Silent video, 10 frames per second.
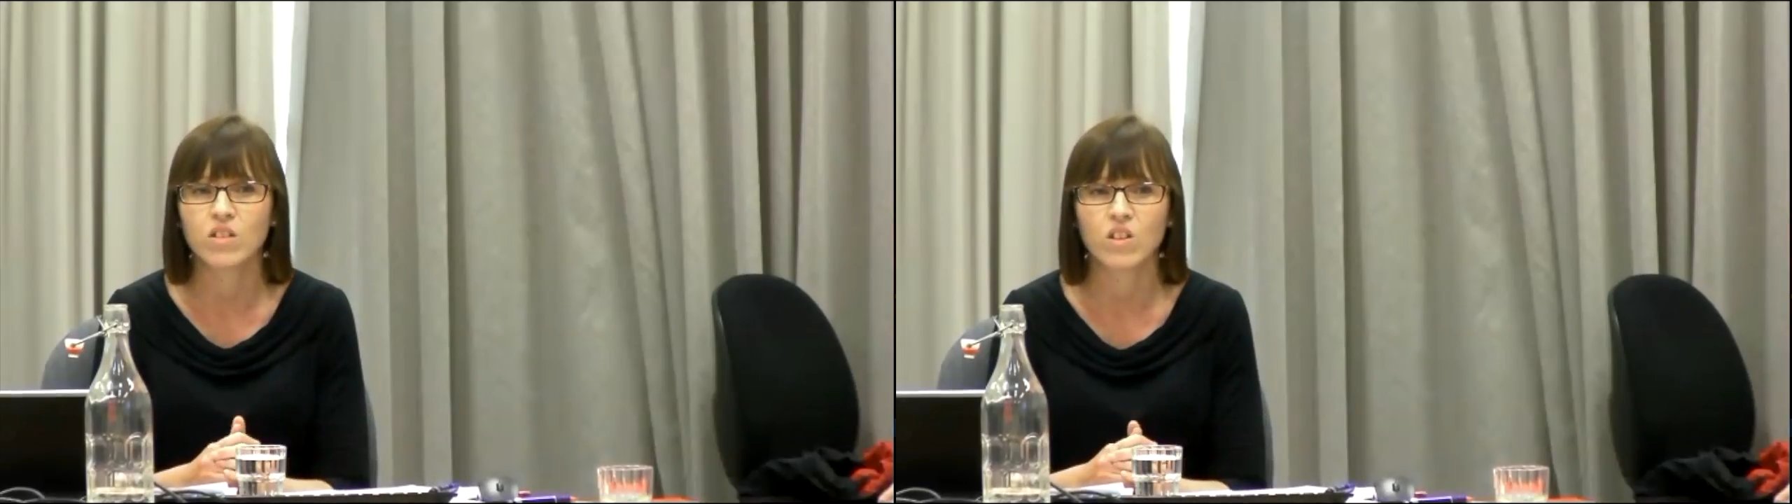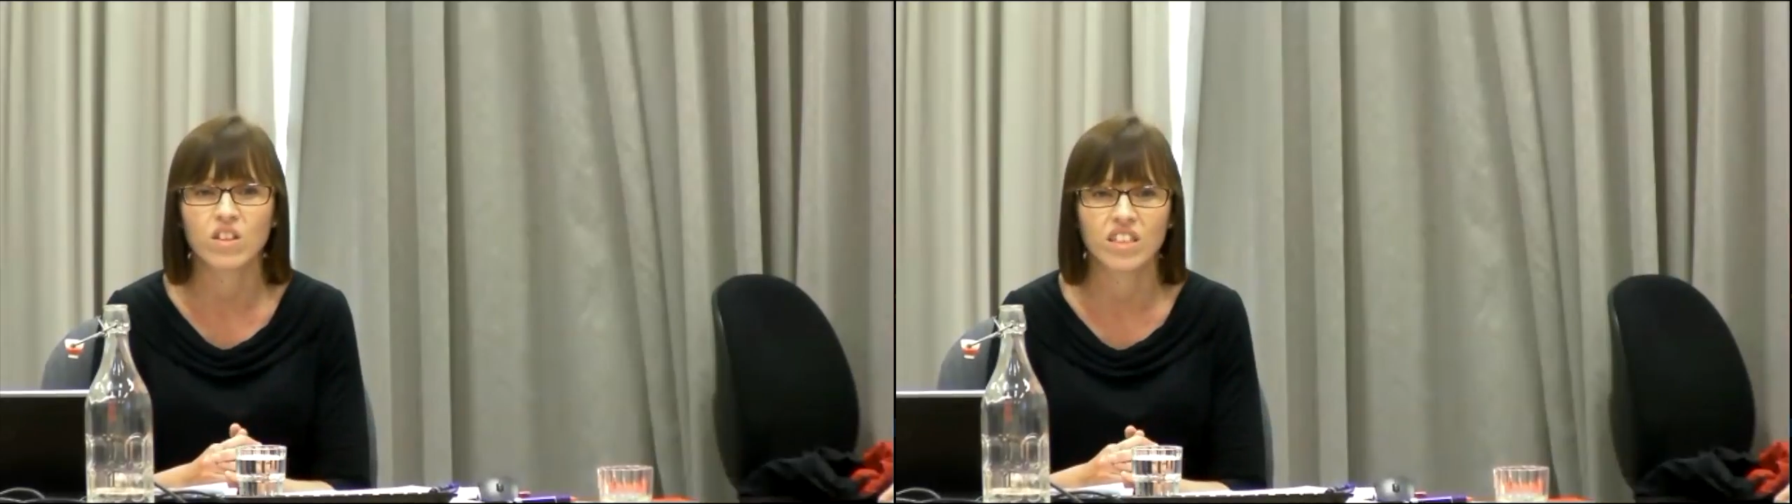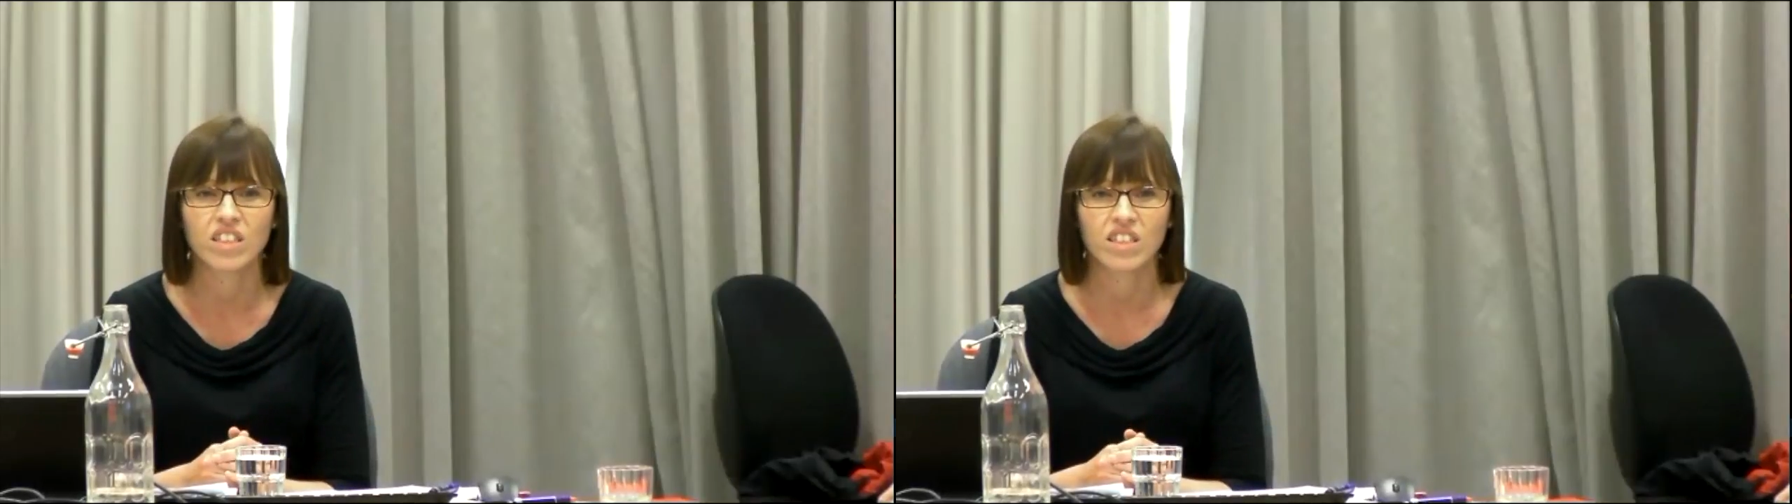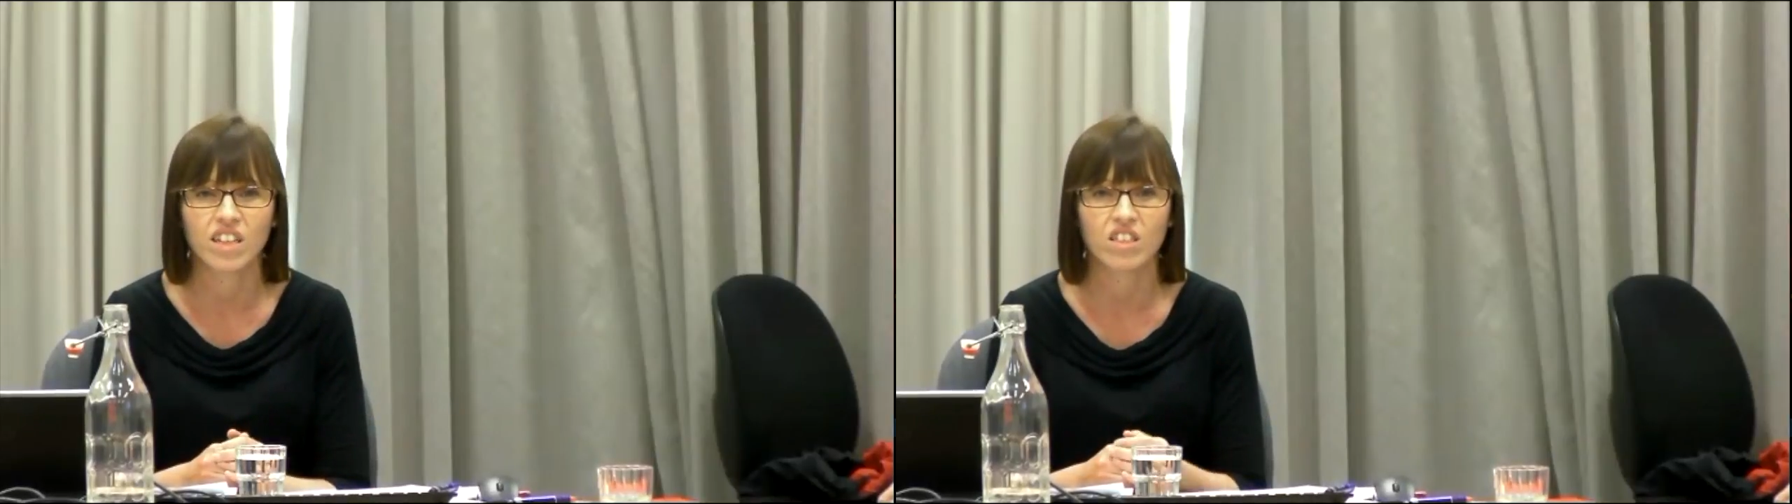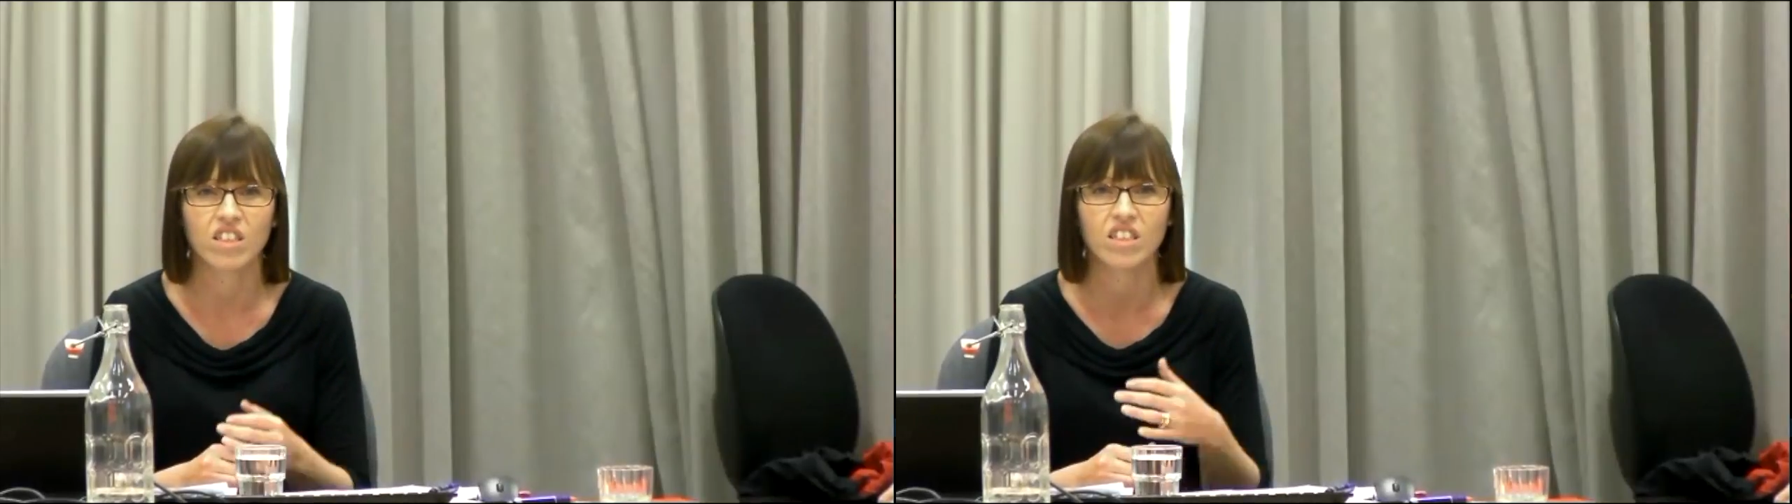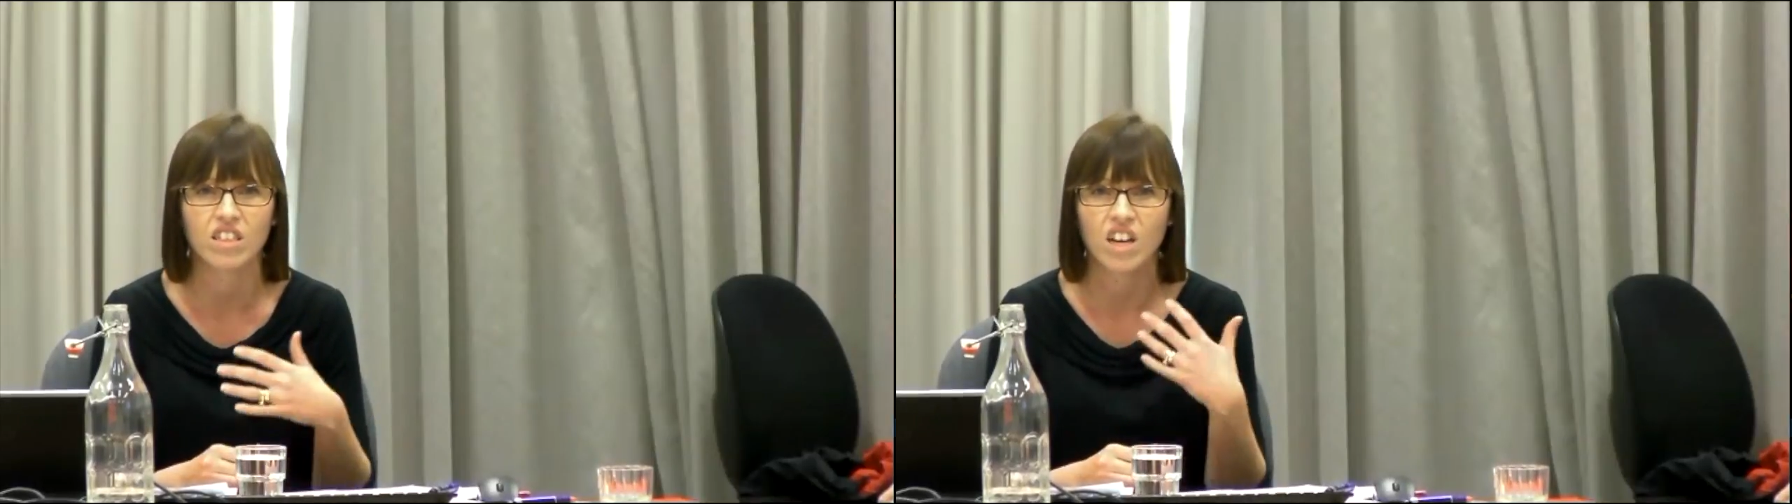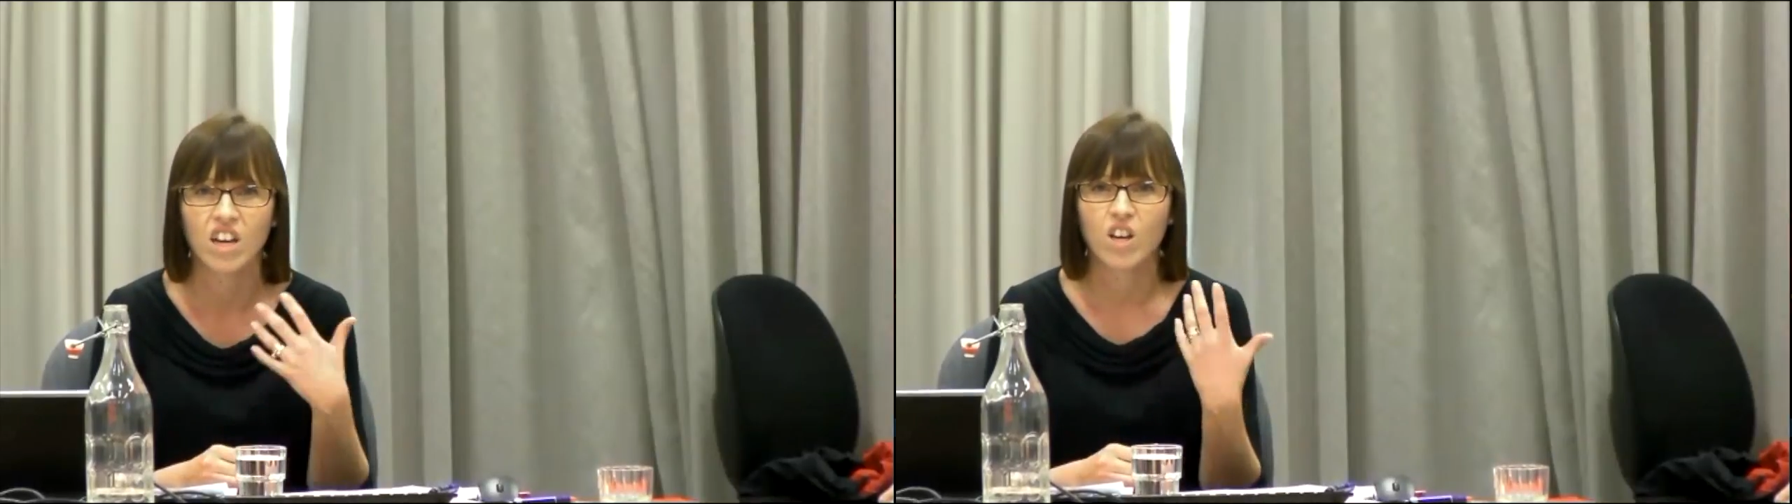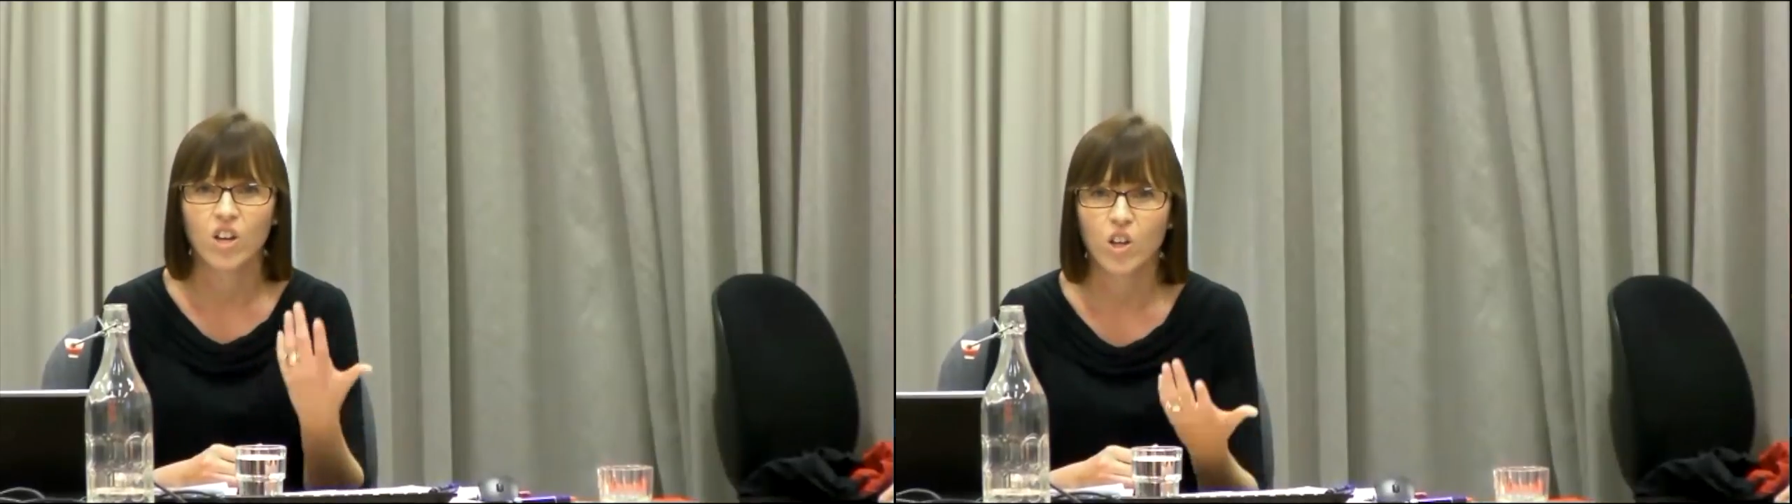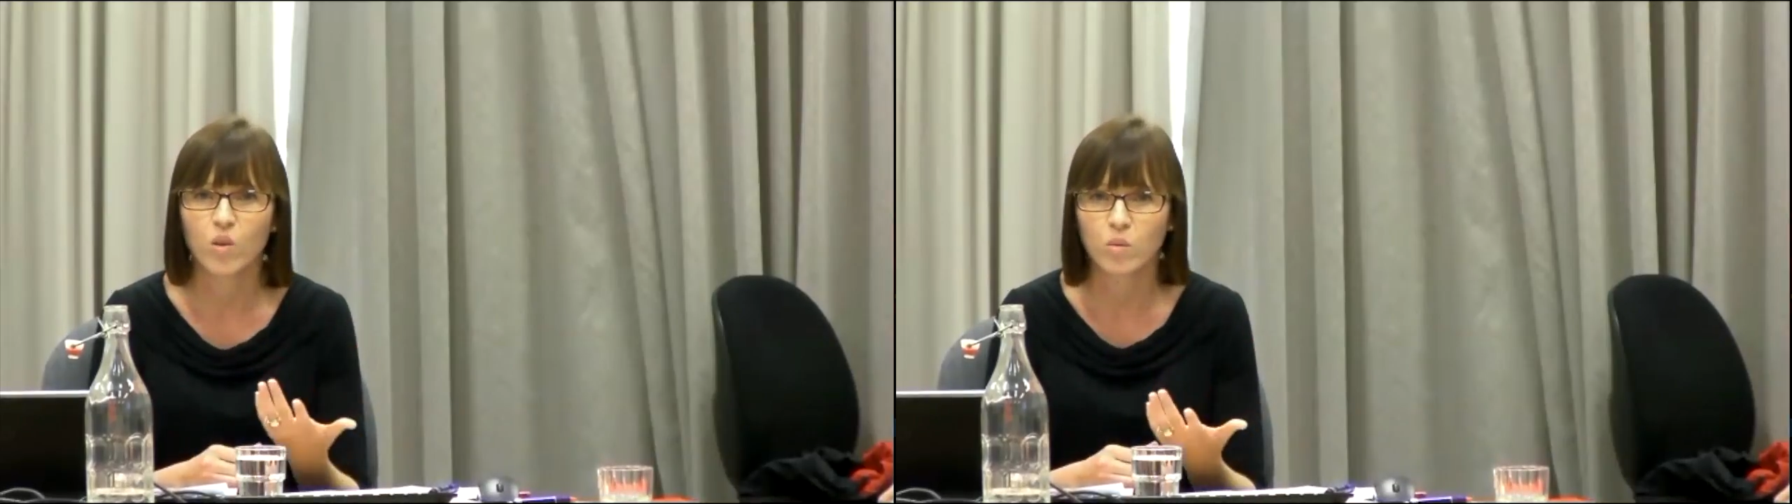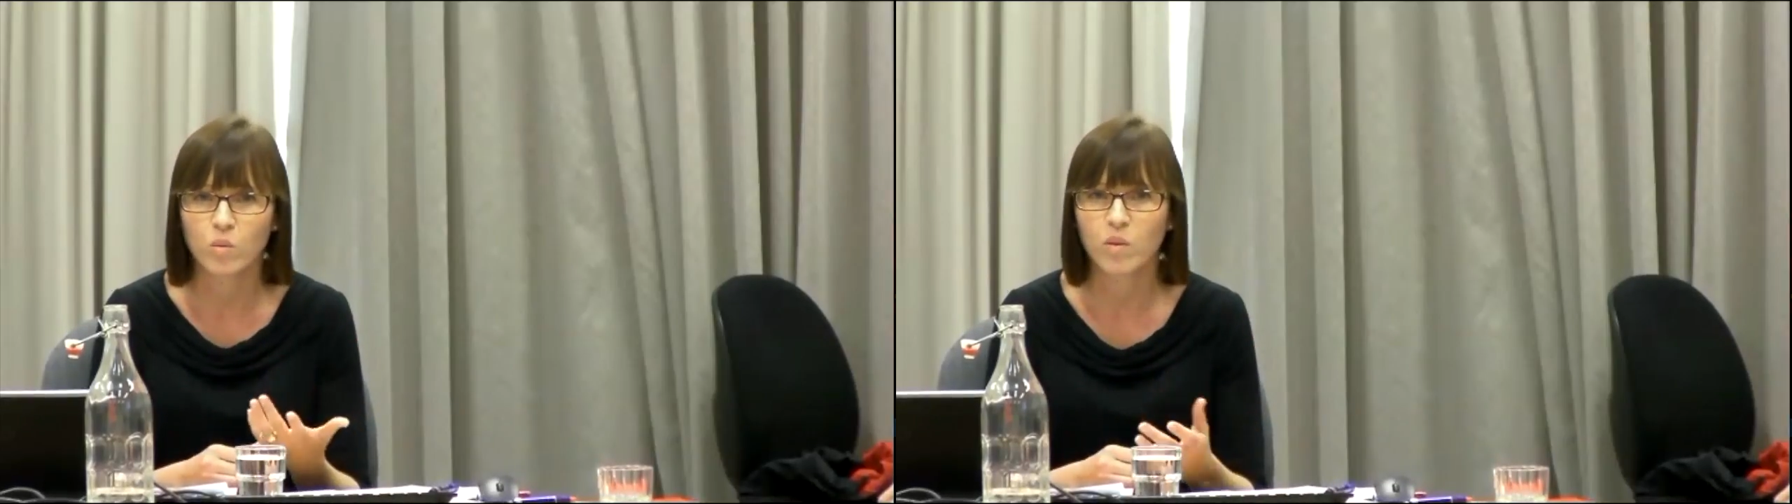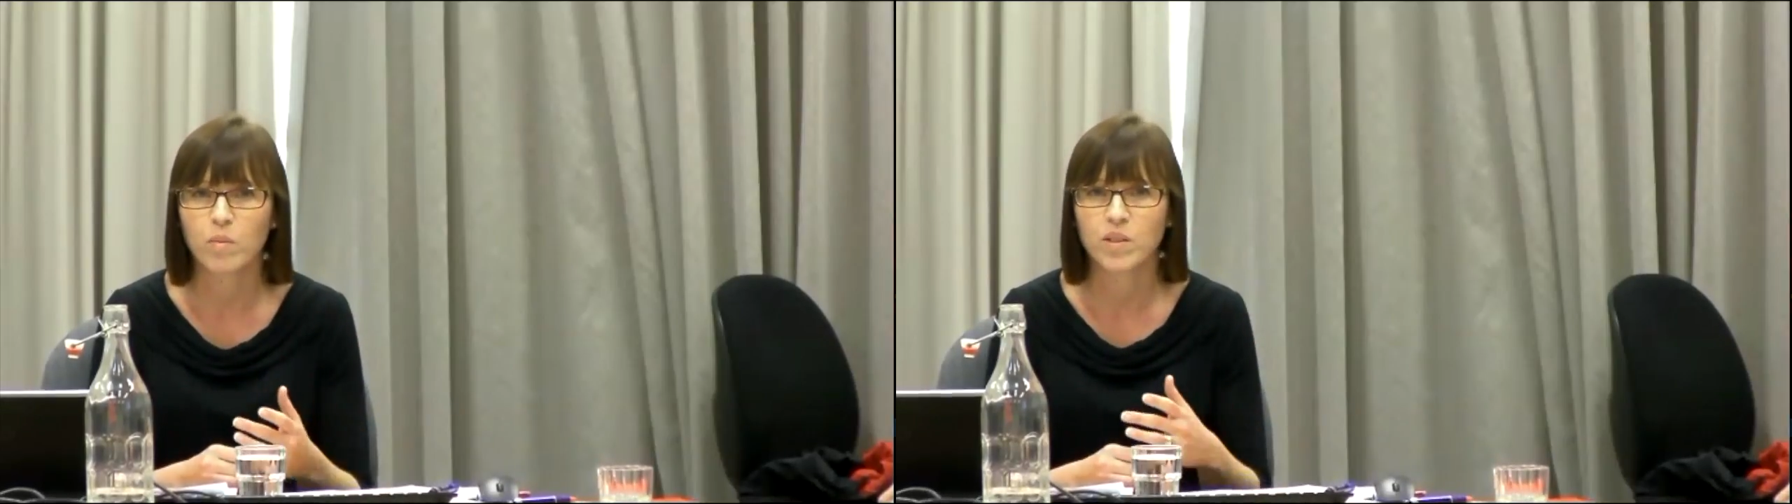to in all these discussions is who